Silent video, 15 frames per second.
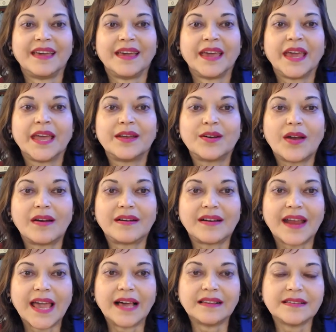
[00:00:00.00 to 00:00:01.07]
Here are
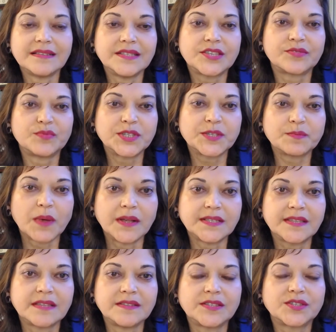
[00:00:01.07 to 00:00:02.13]
Alan's
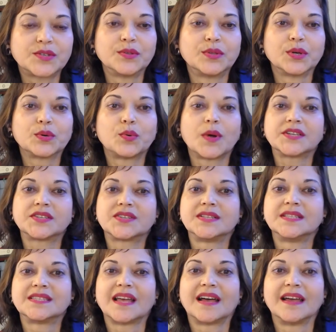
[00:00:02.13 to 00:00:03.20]
responses to the
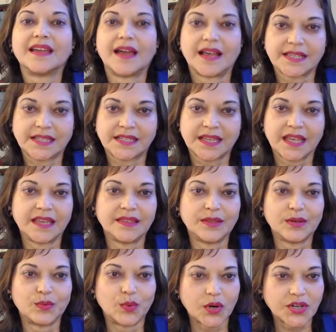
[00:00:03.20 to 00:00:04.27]
questions I asked in
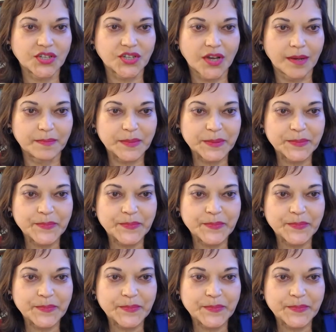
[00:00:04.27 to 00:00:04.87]
the workshop.